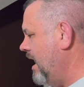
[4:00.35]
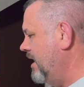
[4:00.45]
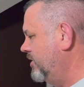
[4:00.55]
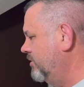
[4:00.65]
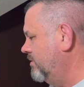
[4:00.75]
I
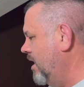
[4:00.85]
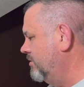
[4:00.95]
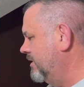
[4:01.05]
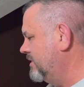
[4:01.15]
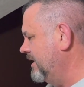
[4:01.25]
do know
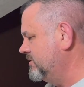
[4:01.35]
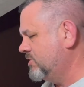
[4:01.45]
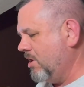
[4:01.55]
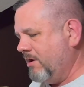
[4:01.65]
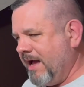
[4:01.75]
that these
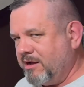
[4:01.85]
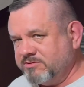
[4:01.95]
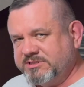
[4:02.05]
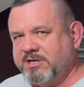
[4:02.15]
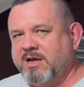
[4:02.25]

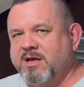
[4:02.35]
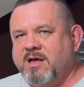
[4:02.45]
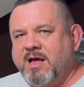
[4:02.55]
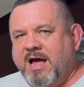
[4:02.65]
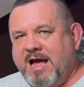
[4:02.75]
turnouts
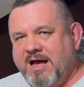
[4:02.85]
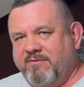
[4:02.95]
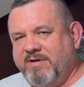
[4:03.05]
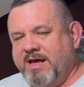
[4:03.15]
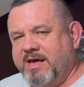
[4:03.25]

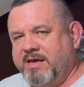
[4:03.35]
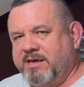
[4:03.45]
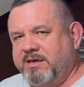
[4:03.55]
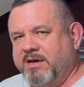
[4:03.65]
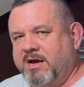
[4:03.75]
have
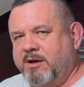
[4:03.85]
a